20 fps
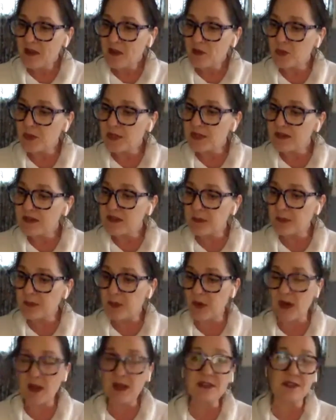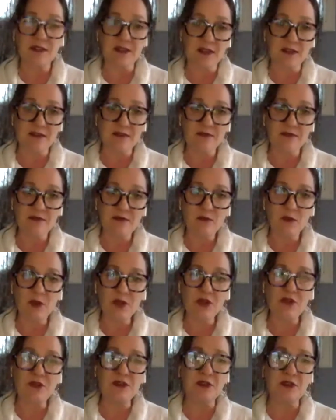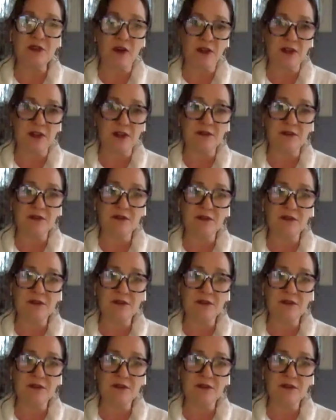really surprising when you started